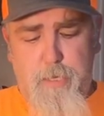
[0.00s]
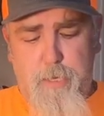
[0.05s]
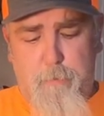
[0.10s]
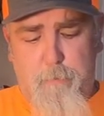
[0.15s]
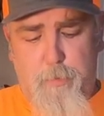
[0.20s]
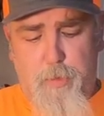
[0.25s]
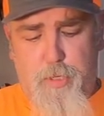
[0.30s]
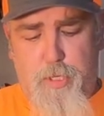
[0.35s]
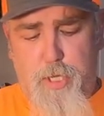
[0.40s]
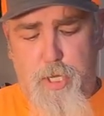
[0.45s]

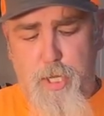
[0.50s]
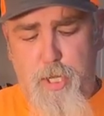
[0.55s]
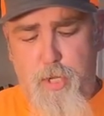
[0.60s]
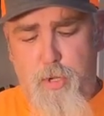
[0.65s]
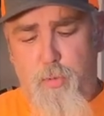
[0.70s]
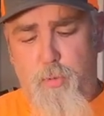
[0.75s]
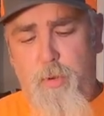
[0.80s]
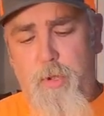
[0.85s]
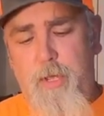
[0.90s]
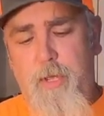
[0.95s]
Number
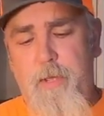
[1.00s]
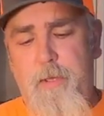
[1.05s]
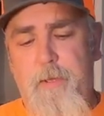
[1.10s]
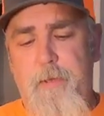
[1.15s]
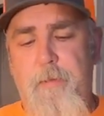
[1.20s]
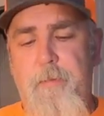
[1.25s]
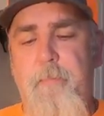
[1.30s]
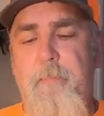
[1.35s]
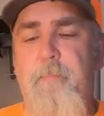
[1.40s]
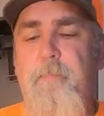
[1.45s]
two,
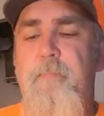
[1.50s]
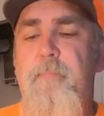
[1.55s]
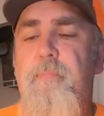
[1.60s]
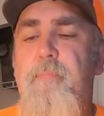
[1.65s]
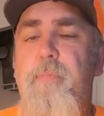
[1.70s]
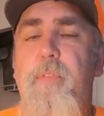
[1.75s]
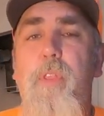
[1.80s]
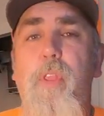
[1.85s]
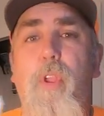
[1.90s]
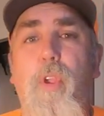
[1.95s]

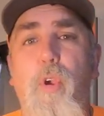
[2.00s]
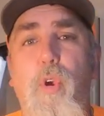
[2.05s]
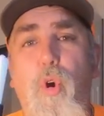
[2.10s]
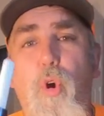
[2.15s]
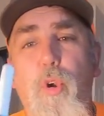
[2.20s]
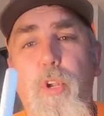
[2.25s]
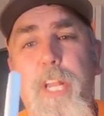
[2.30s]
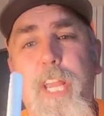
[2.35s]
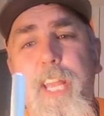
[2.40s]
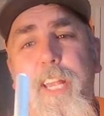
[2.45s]

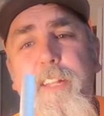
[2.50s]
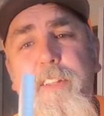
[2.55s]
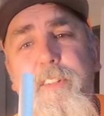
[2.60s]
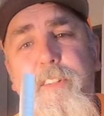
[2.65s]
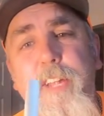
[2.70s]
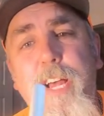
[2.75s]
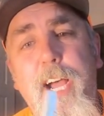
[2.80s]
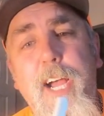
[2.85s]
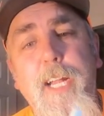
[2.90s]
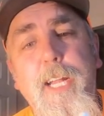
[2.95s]
on the
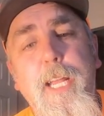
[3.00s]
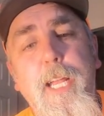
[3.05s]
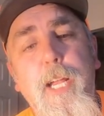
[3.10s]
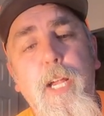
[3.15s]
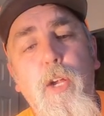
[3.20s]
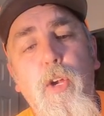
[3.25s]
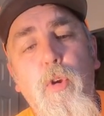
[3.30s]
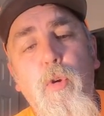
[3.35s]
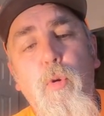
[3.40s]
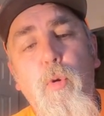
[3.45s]
inside
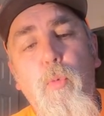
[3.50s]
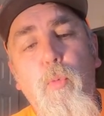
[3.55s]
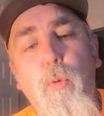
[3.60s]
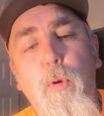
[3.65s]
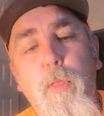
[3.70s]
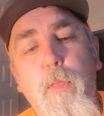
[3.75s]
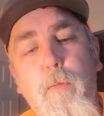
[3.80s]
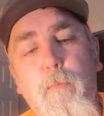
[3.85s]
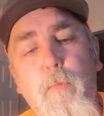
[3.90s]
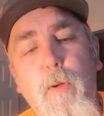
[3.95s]
here
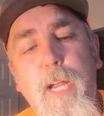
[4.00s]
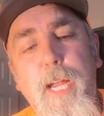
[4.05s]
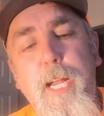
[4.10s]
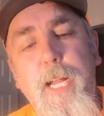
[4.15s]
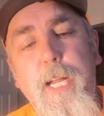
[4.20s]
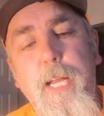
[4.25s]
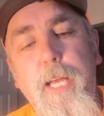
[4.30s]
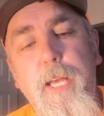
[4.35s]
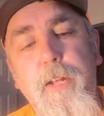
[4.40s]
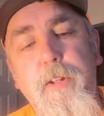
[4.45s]
where the
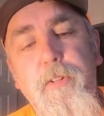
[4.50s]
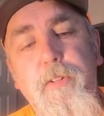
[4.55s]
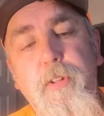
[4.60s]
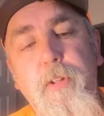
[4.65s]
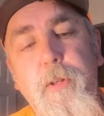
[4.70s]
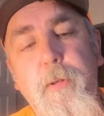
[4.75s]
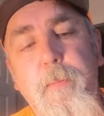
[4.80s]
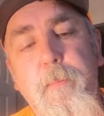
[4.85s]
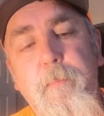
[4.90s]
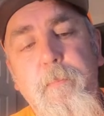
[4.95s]
reed
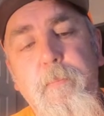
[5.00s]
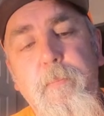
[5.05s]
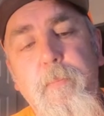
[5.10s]
is,